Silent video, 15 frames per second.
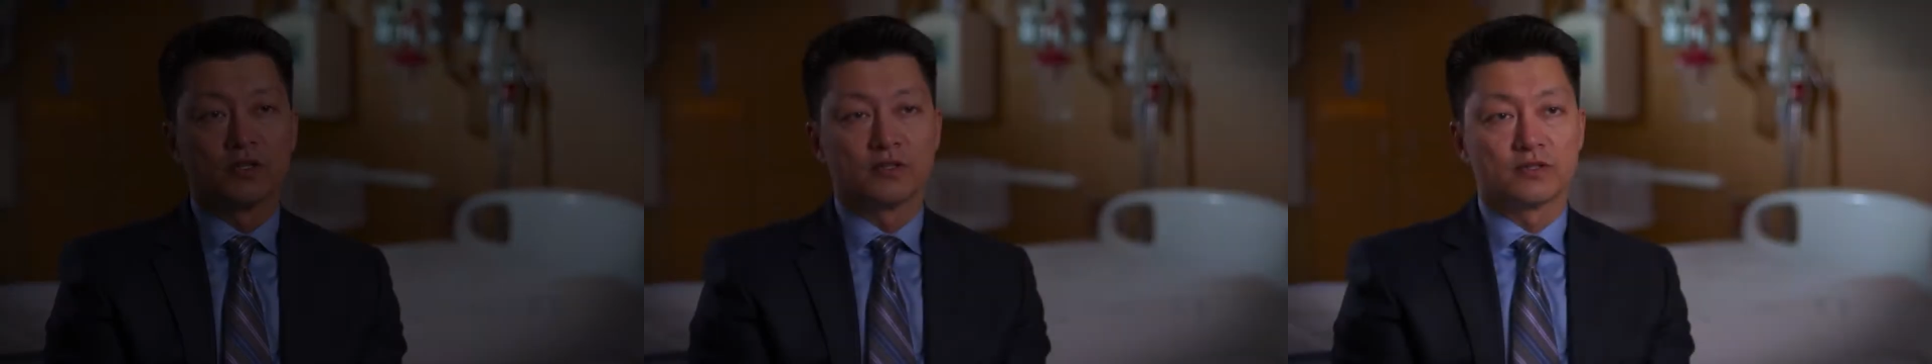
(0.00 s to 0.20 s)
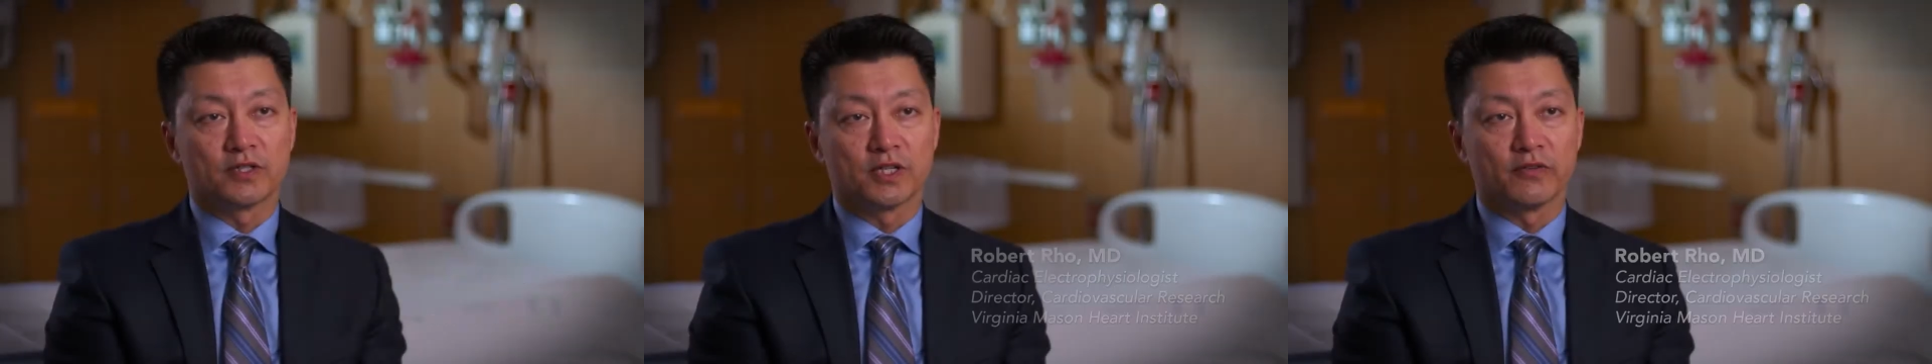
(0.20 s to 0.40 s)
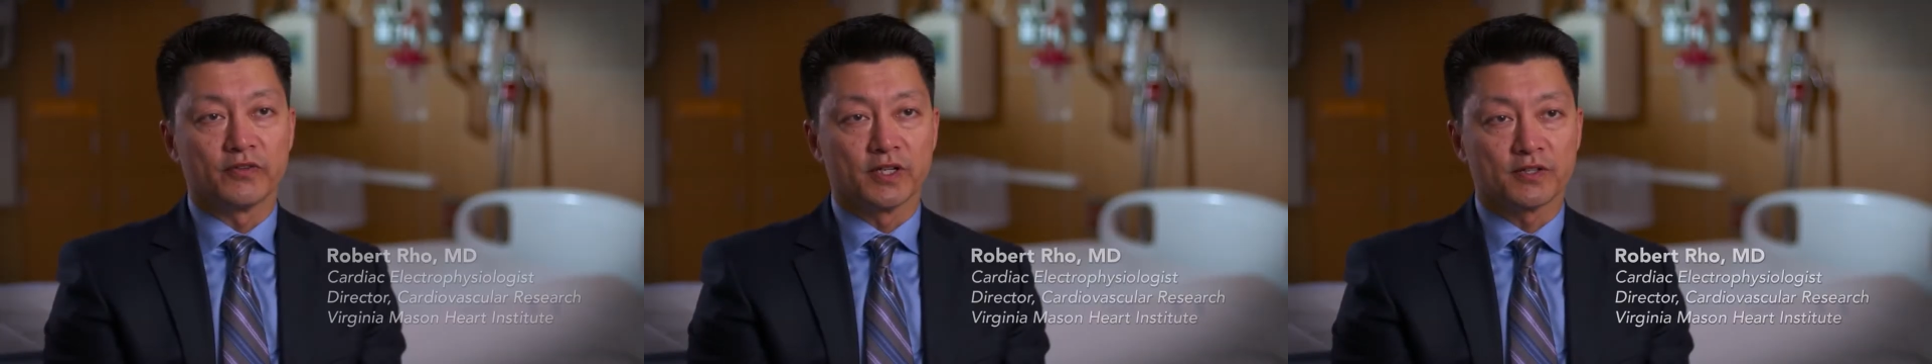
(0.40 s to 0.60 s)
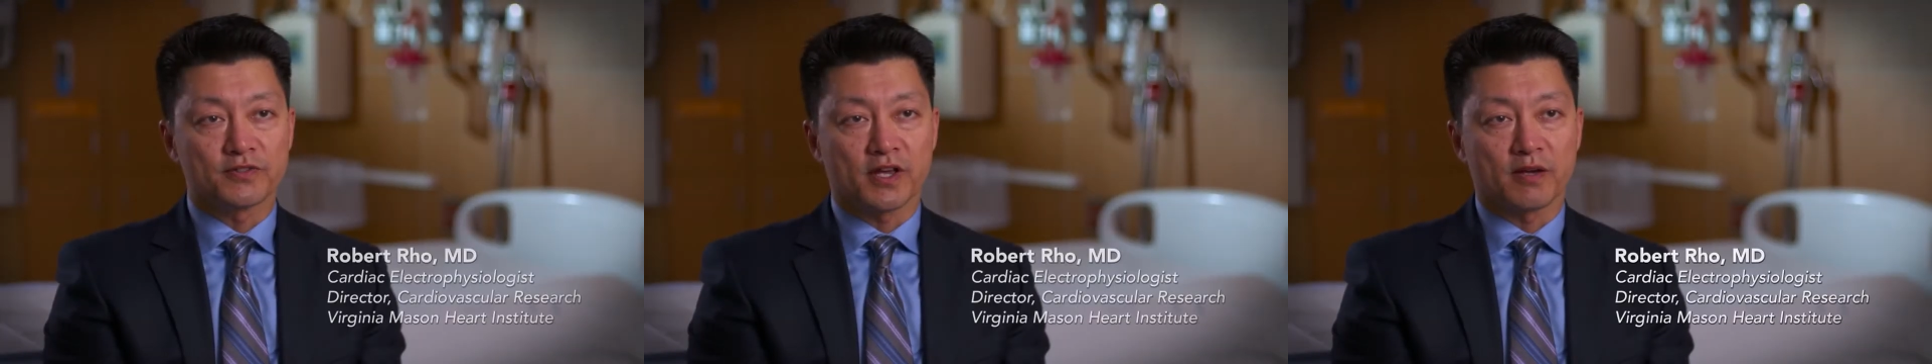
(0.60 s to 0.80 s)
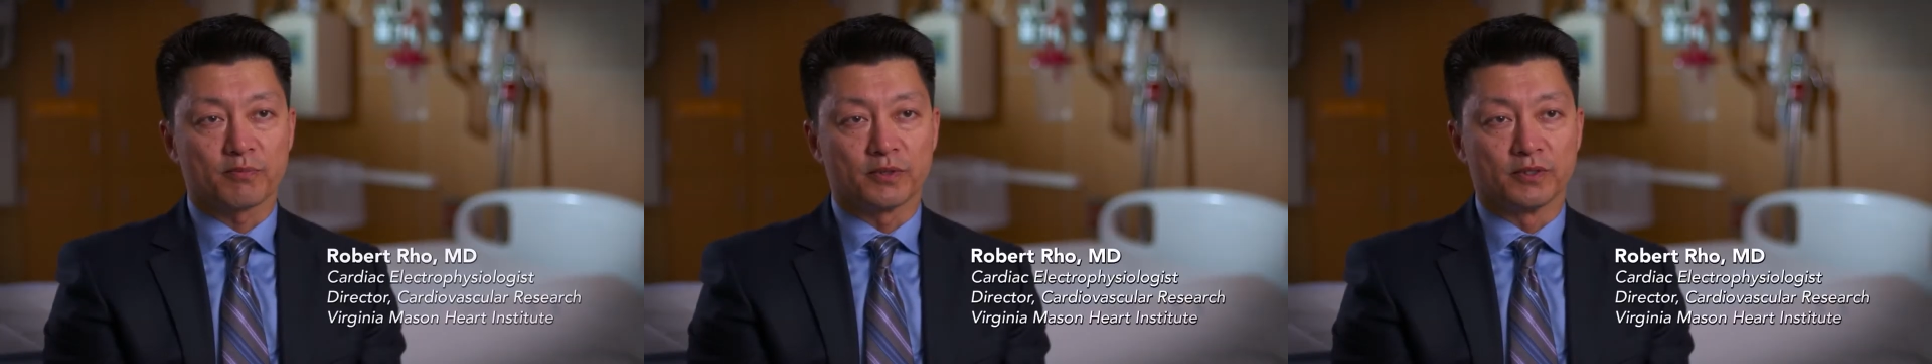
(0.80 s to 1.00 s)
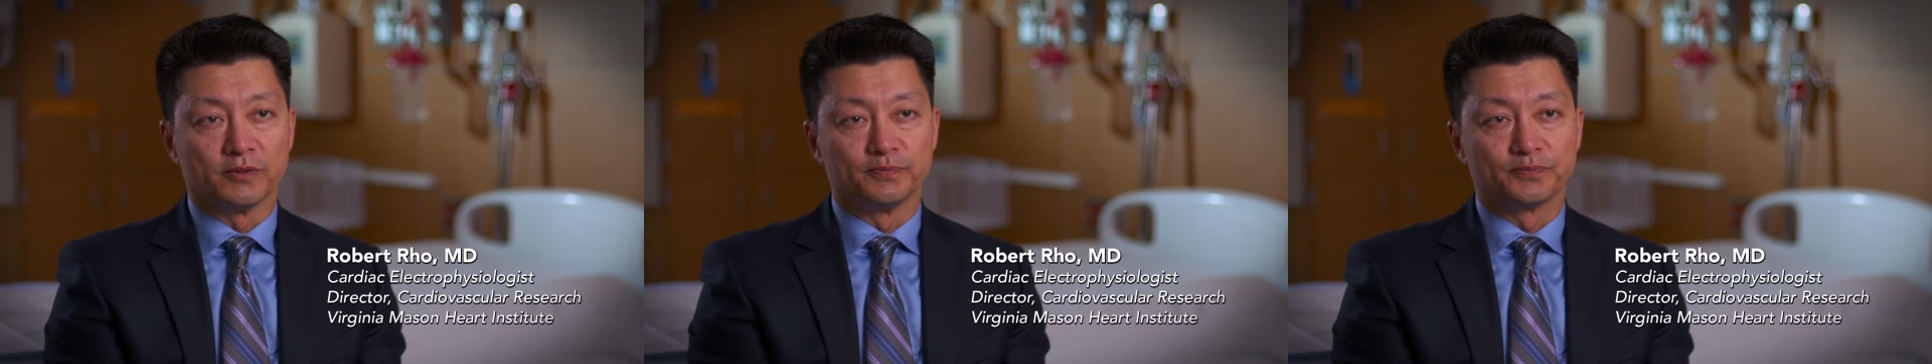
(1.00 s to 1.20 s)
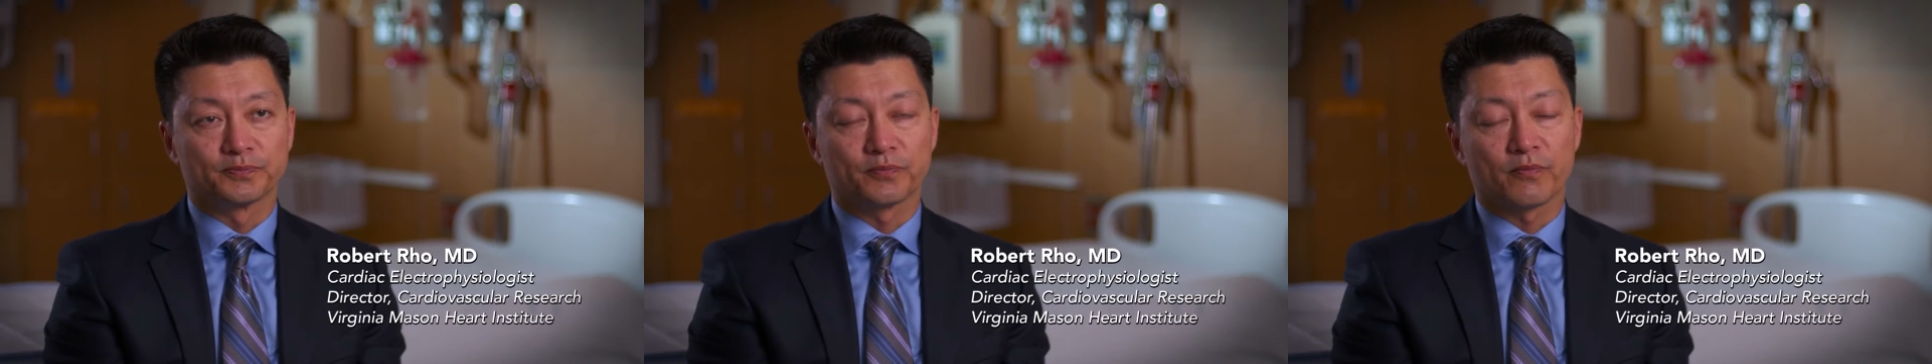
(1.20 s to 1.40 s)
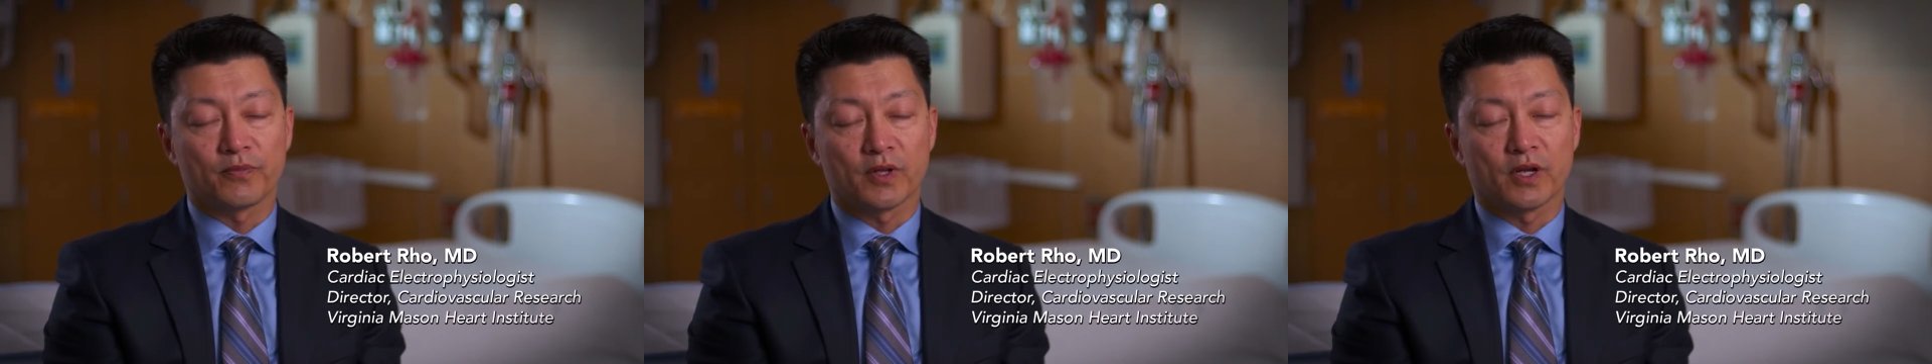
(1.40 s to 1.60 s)
To give an example,
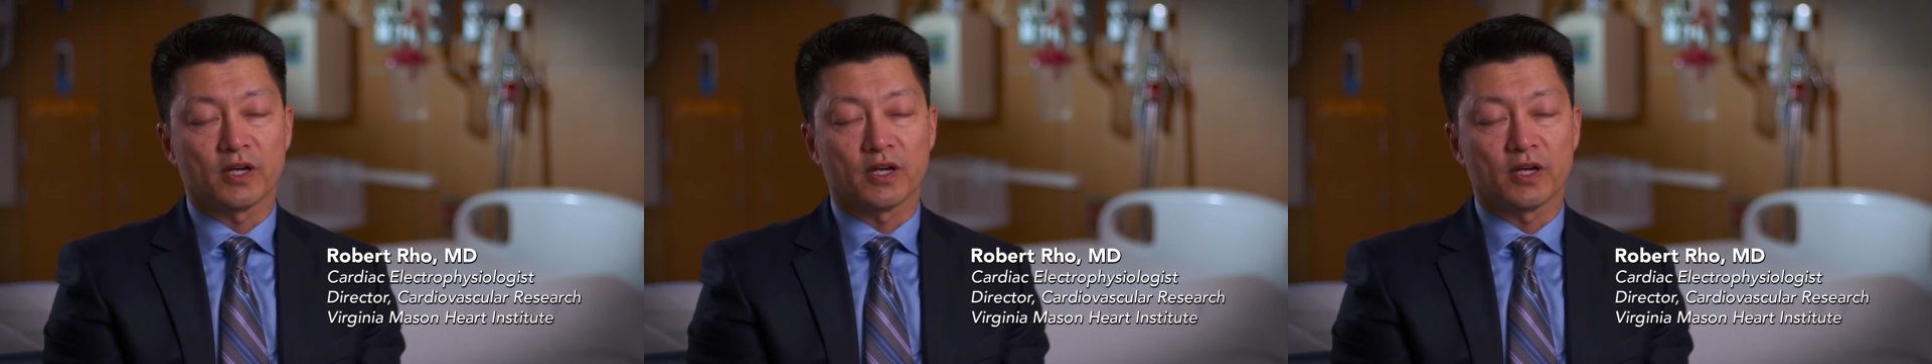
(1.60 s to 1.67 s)
I